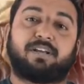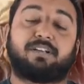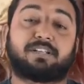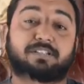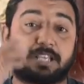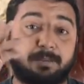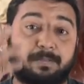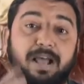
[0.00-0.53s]

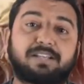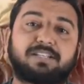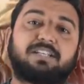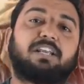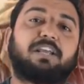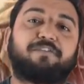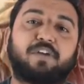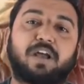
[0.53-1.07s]
Just
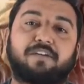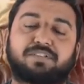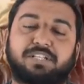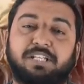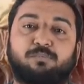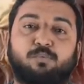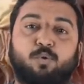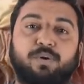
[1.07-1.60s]
imagine, if you have
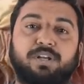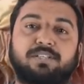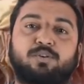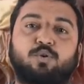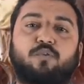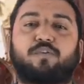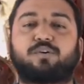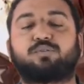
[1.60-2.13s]
seen movies,
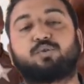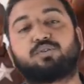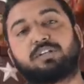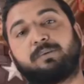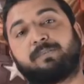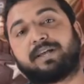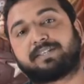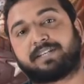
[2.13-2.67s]
go for those
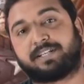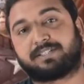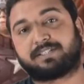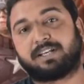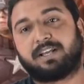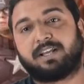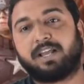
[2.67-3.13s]
imageries.